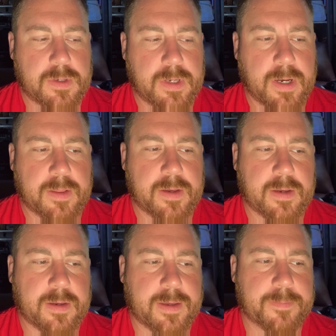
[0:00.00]
yeah,
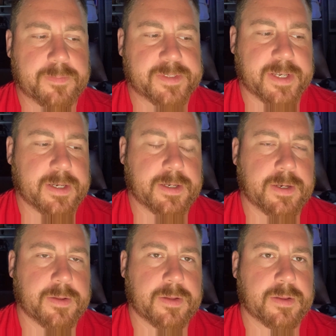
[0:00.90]
they keep saying, you
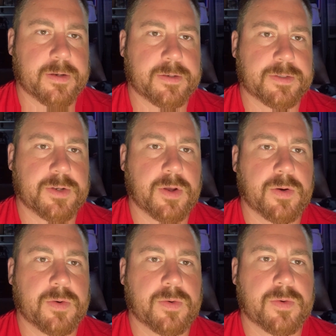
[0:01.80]
know, that there's
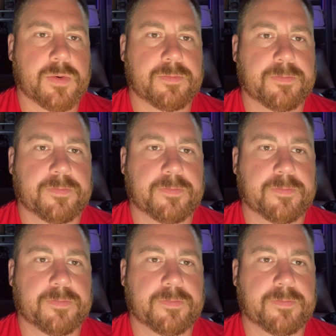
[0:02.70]
no